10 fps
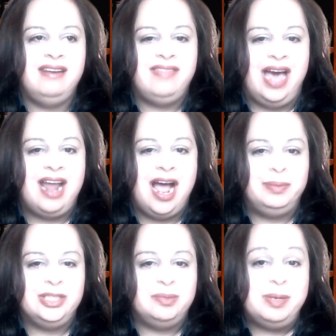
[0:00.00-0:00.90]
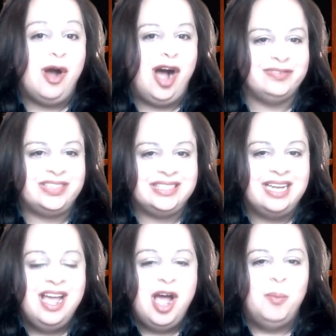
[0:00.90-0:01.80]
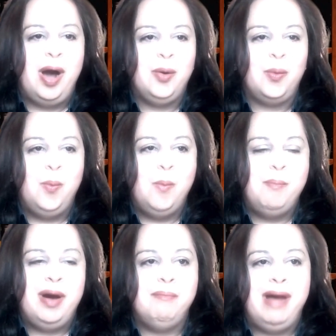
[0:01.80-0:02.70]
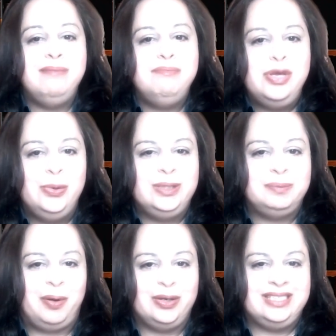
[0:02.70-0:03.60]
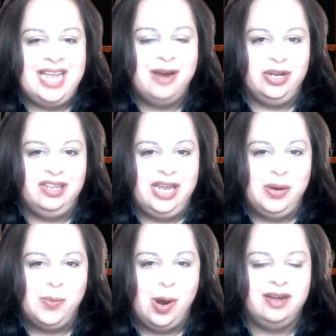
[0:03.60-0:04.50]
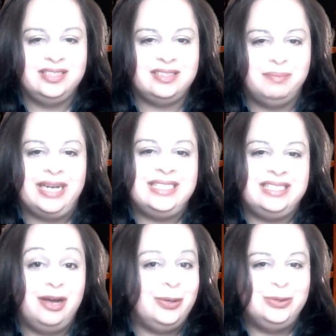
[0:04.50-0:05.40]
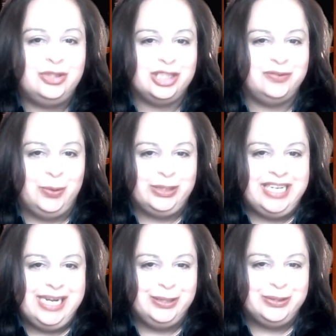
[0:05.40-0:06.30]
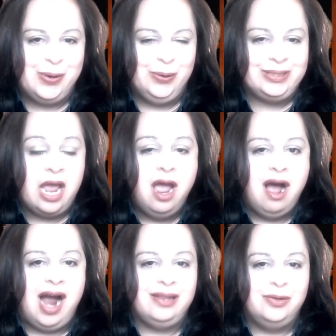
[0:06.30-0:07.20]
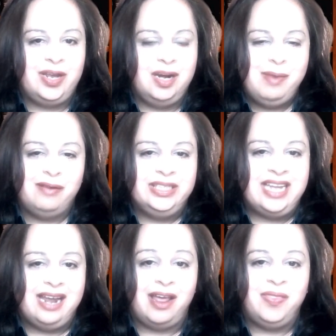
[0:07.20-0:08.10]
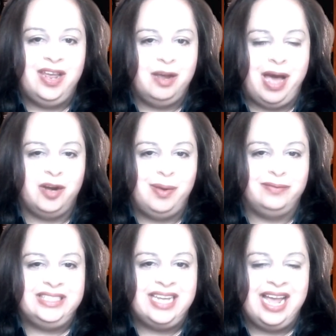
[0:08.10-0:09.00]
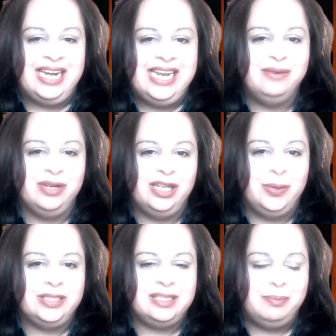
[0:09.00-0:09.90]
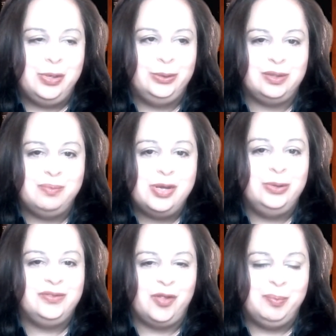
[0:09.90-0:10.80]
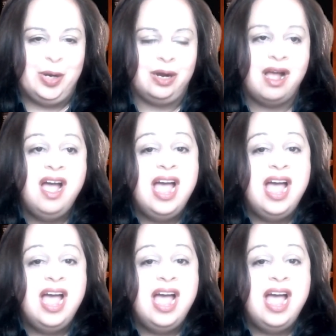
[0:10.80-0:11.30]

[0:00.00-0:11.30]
that happens to me often. But my muse per se really was my son, who's just 14 years old. I look at him every day and I think about him every day, and he really was the muse for the book.